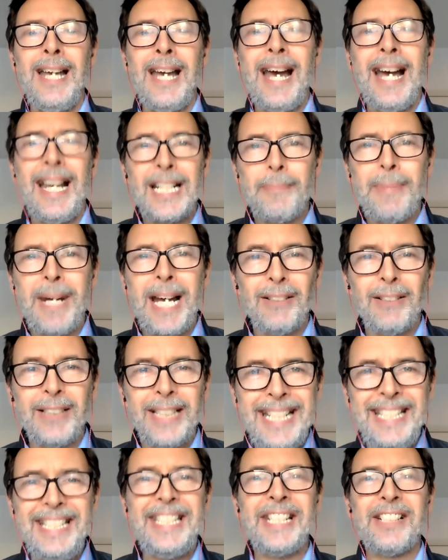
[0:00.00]
and about
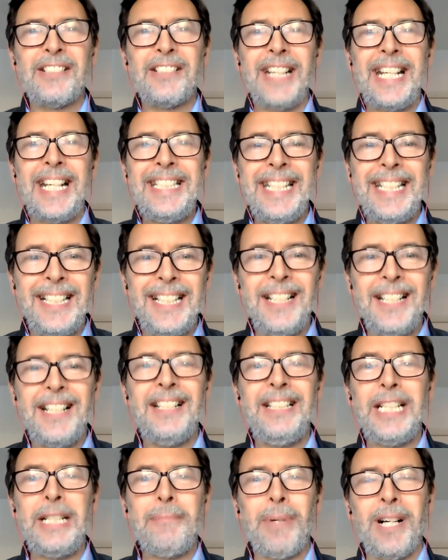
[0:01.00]
integrated
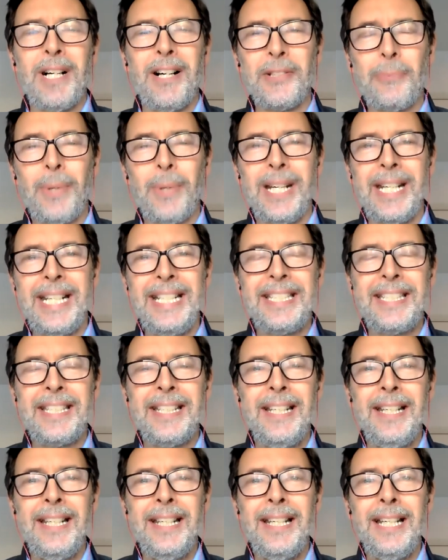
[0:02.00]
learning pathways,
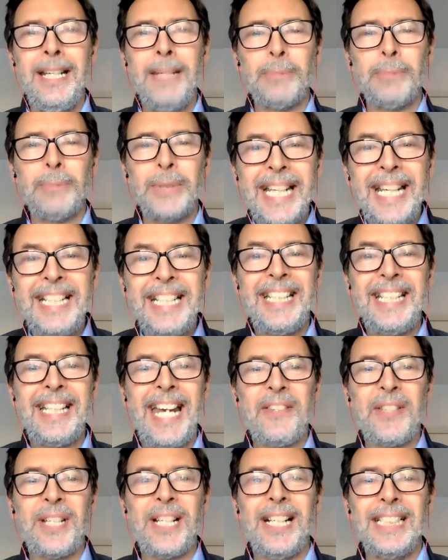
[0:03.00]
bringing
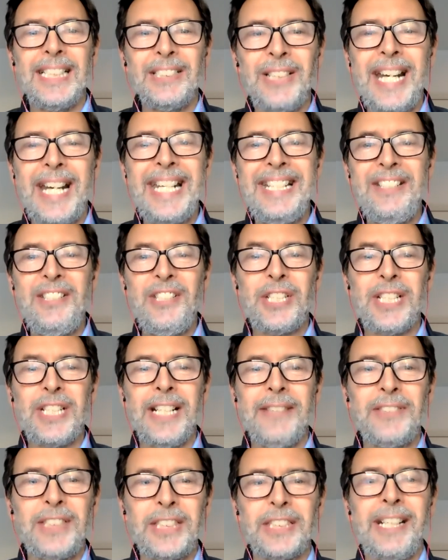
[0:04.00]
together a range
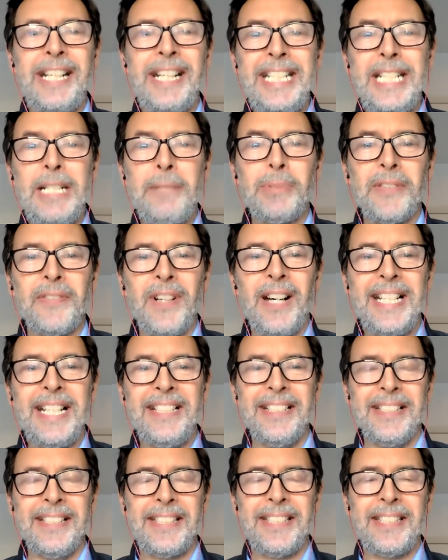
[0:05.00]
of training
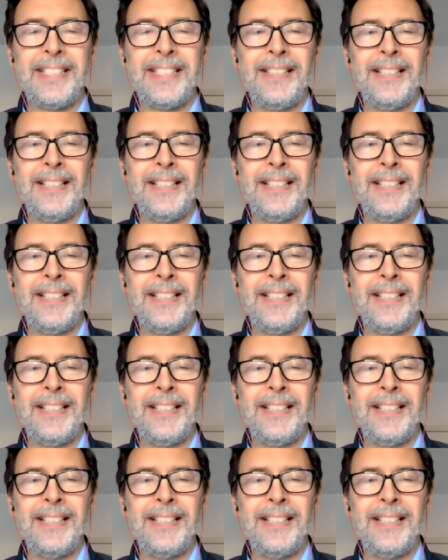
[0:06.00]
providers.